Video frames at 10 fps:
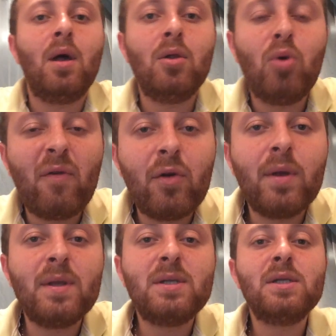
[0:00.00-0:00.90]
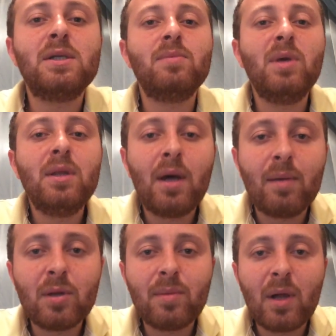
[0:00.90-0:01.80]
Hello everyone, this is Mina
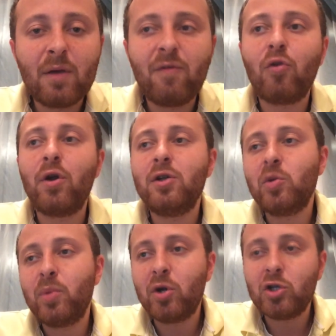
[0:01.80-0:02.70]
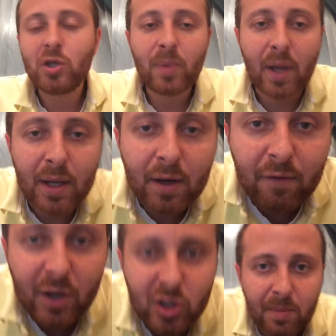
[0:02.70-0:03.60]
Abdul Malik for Entrepreneurship and
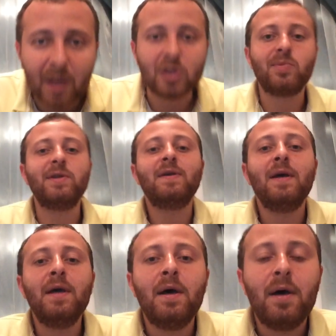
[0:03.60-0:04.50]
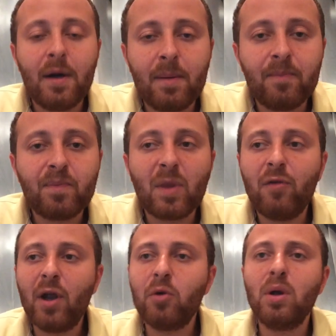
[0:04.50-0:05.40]
Innovation Management.
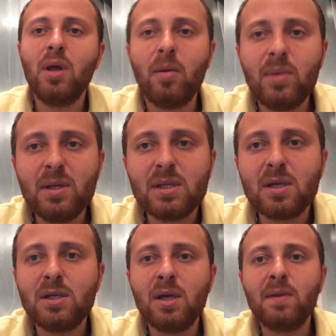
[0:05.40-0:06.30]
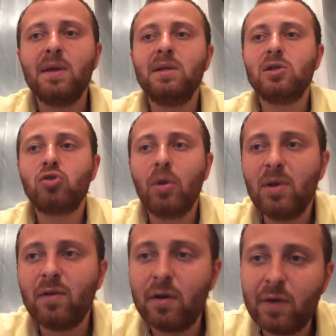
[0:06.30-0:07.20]
Very quickly, I'll be discussing the
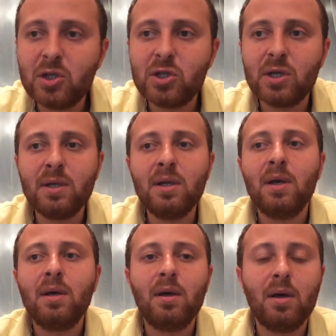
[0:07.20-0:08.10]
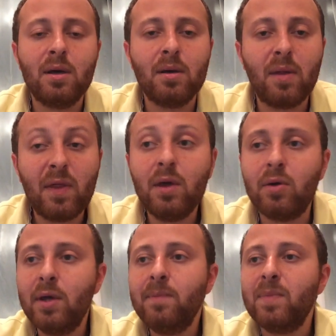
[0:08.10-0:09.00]
disruptive innovation
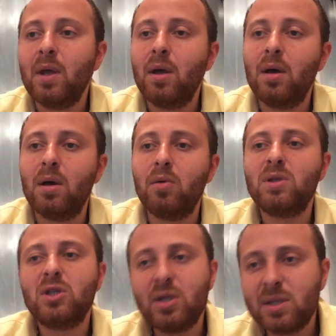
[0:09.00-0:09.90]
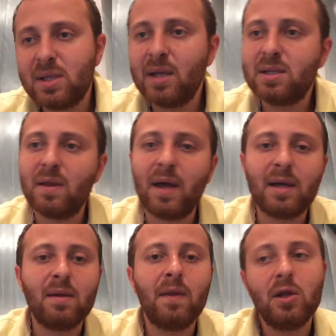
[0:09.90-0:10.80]
theory, which states
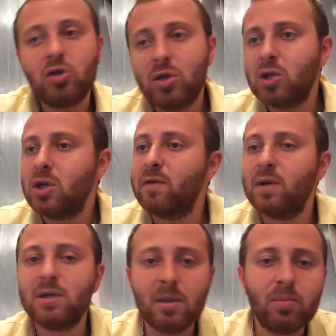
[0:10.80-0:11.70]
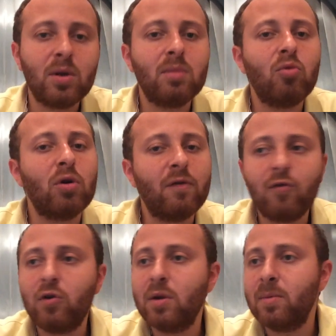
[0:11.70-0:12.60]
that the introduction of a simpler, more
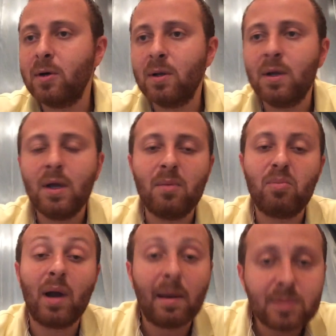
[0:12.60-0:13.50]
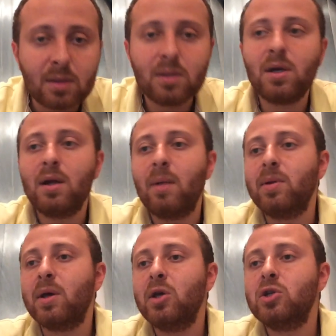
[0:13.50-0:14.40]
affordable, perhaps undesired
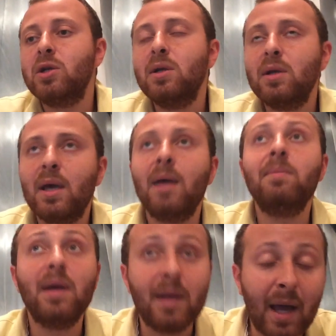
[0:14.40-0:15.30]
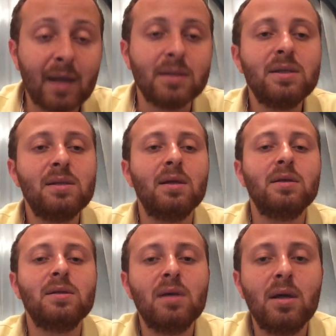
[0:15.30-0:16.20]
application can be enhanced
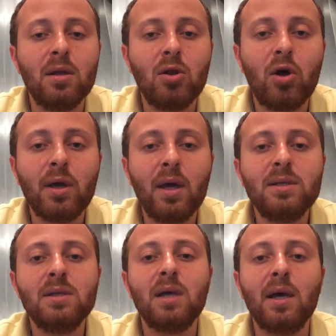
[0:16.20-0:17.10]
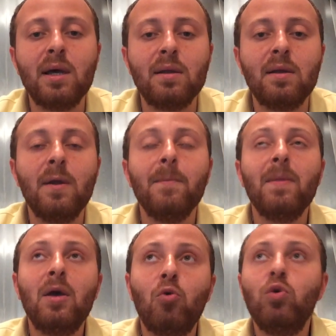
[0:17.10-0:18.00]
in a lot of cases, and
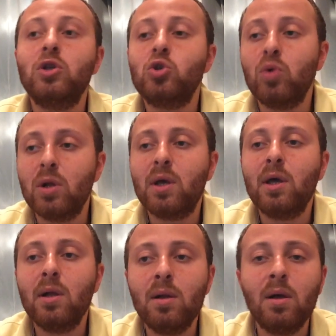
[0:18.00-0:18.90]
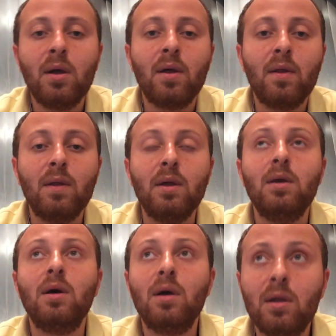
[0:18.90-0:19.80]
which will kill
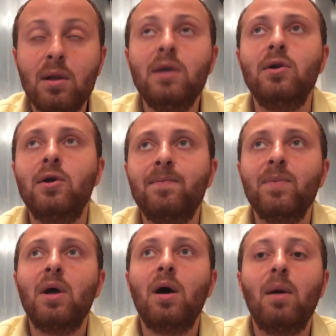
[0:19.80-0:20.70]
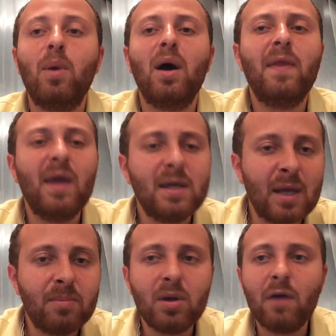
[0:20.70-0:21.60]
the leader. The
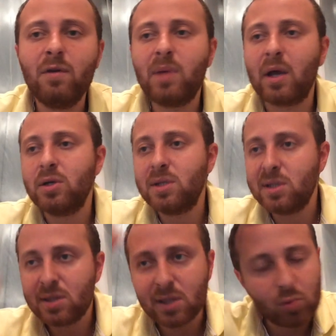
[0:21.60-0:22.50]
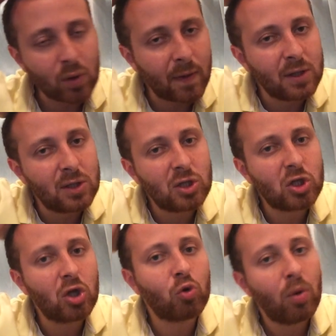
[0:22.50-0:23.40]
example given by Christensen with the
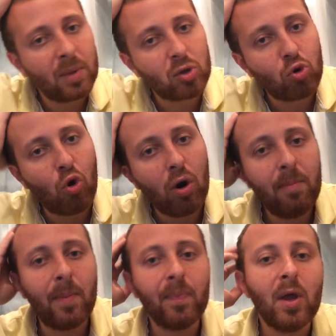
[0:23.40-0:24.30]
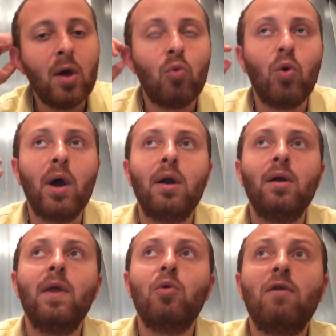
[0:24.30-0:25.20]
Digital Equipment Corp,
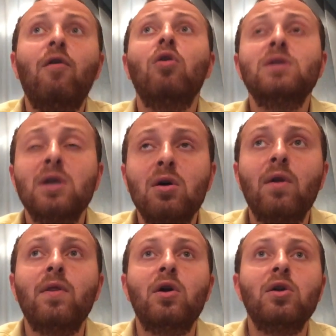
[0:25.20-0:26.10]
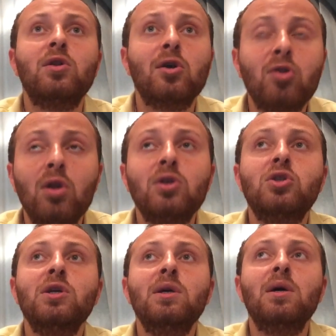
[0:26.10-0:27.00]
where they were focusing on their
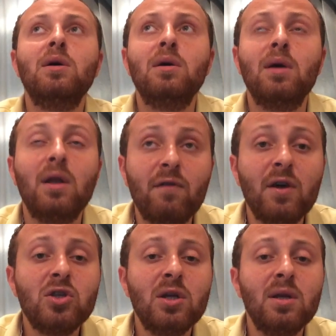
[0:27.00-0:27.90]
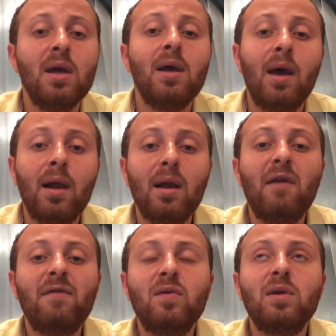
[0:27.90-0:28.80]
technology innovation and
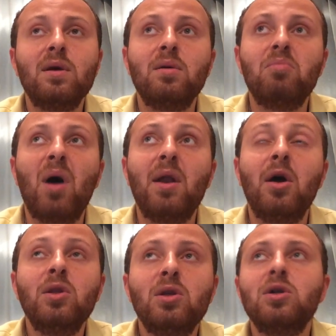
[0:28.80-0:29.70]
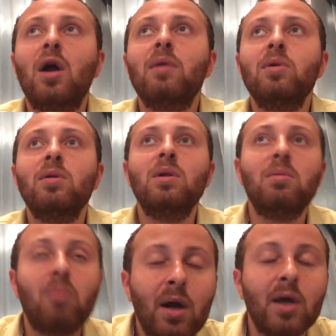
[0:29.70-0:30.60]
left an undesirable
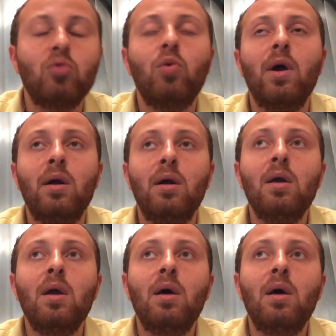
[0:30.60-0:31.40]
market where